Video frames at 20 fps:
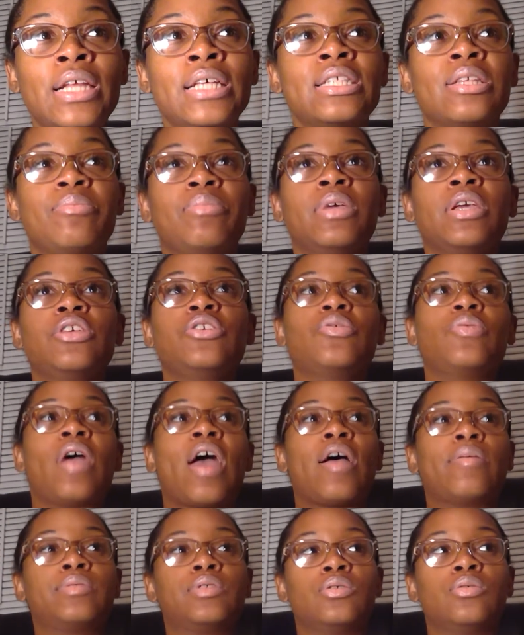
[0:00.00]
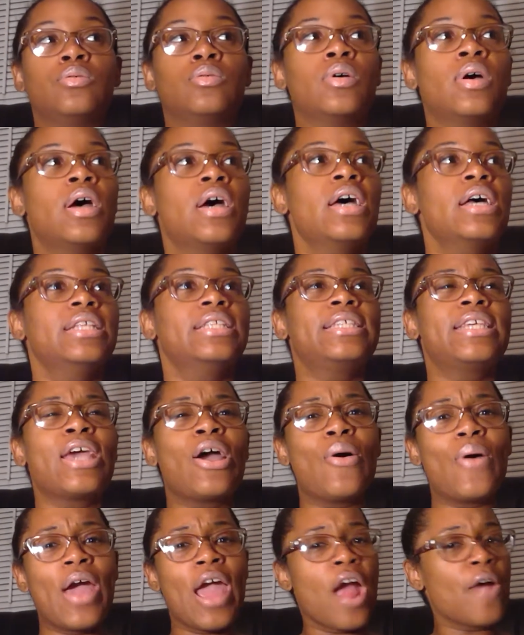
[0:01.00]
doesn't mean you have to
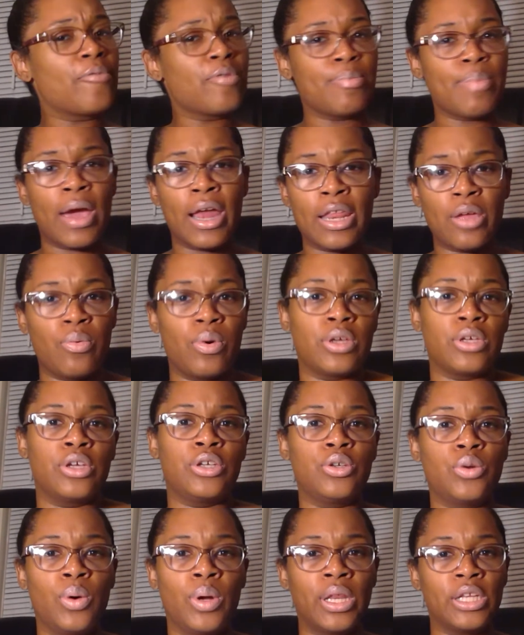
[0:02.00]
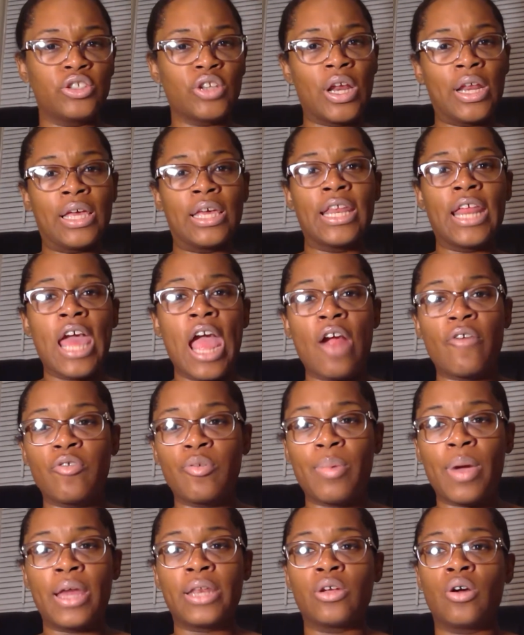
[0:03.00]
tell everybody what you're doing and try to get
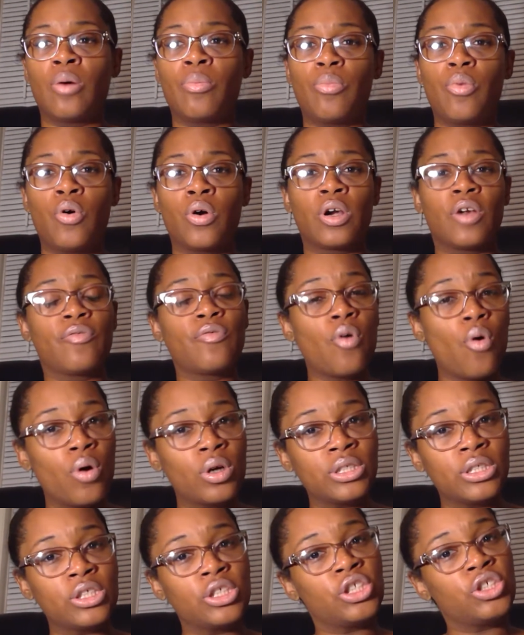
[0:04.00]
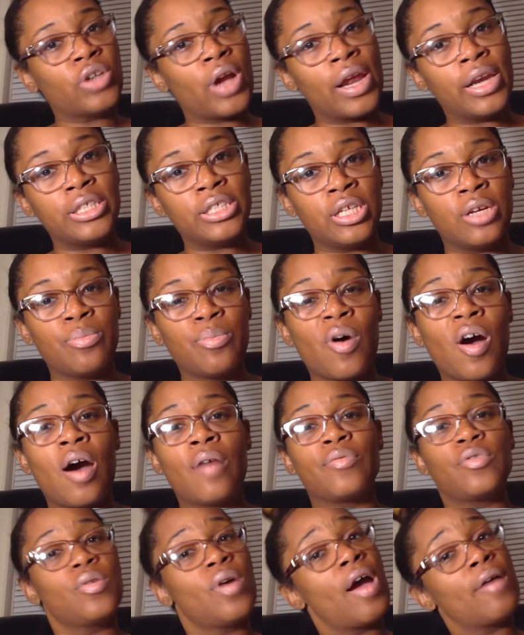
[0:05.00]
everybody on board. Of course, there's strategy
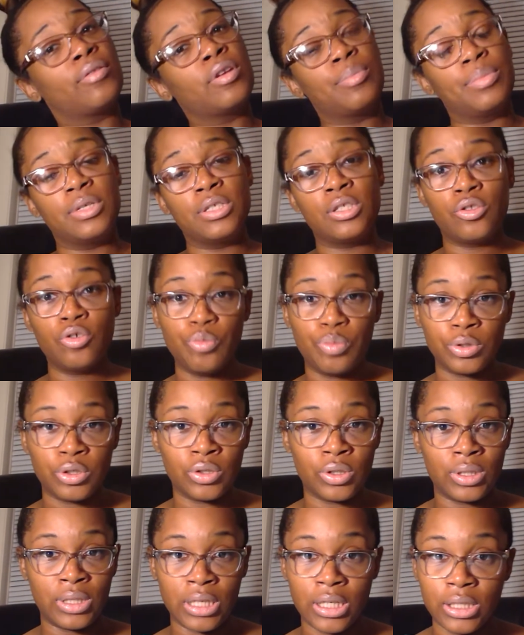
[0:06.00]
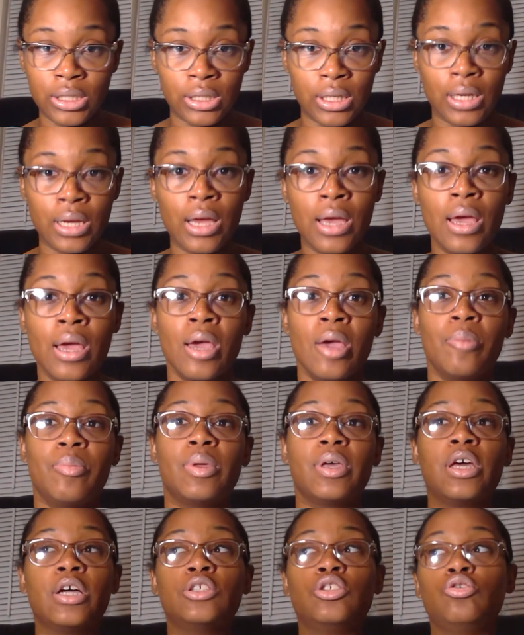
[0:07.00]
involved. You have to be super strategic
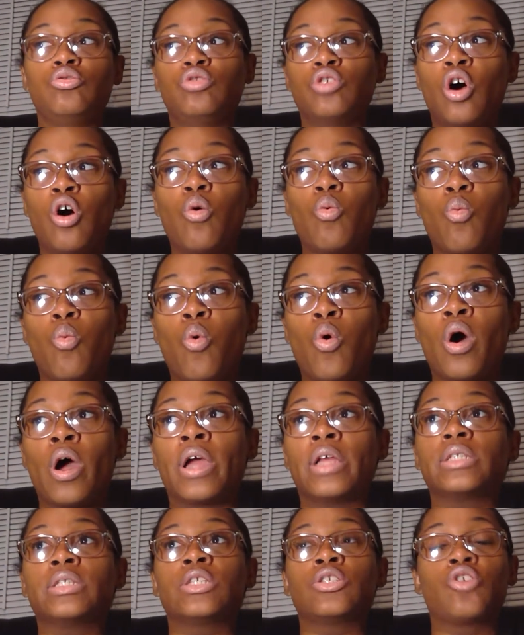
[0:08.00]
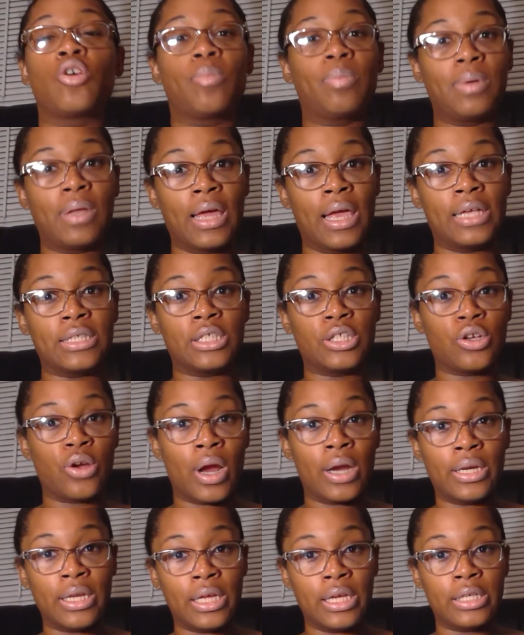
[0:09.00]
because you don't want your plans and your
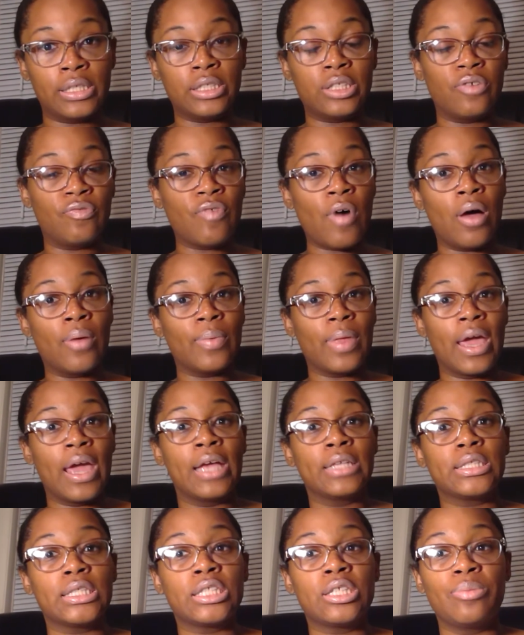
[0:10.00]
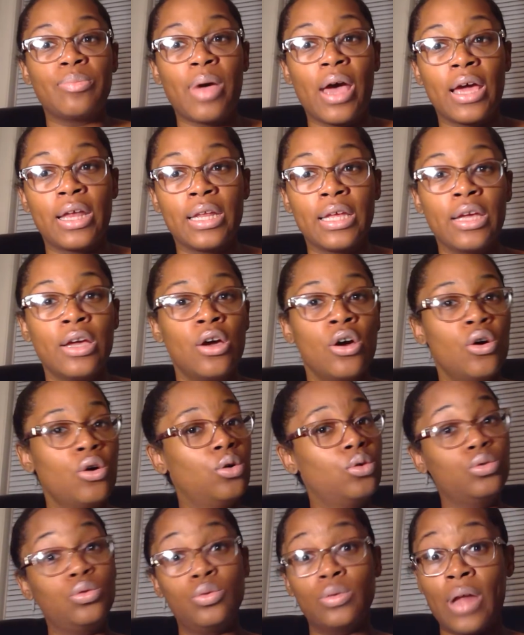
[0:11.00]
ideas to fall in the hands of somebody
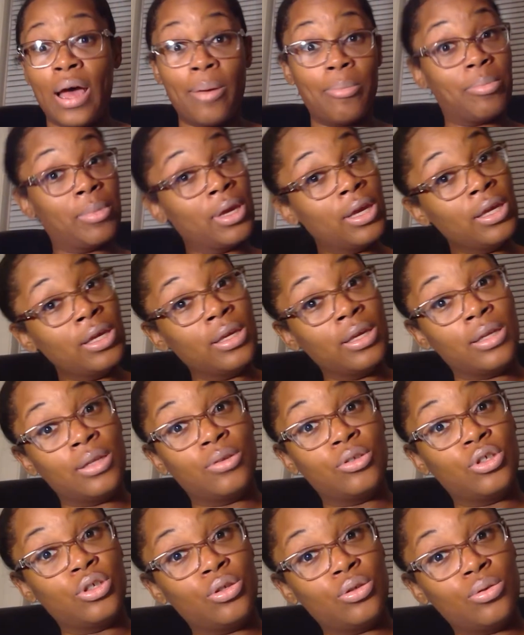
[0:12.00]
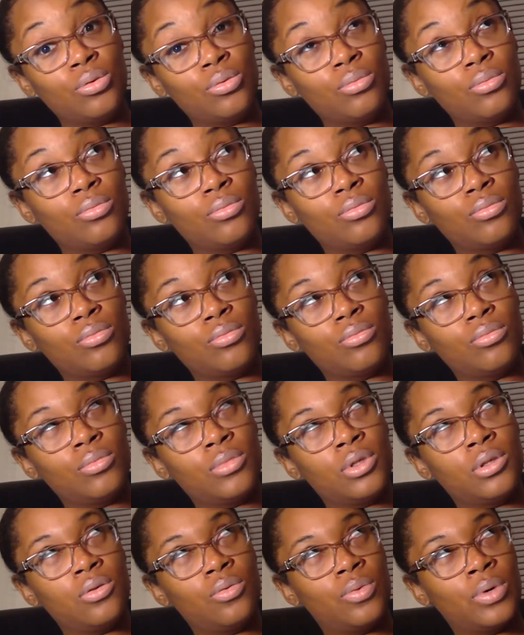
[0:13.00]
who do not mean
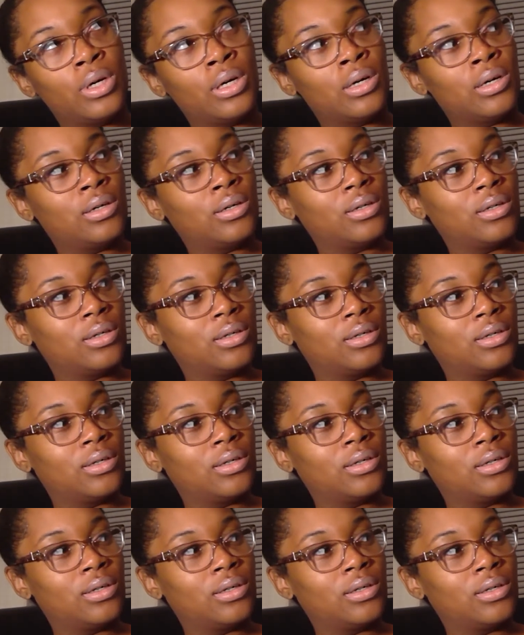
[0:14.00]
you well.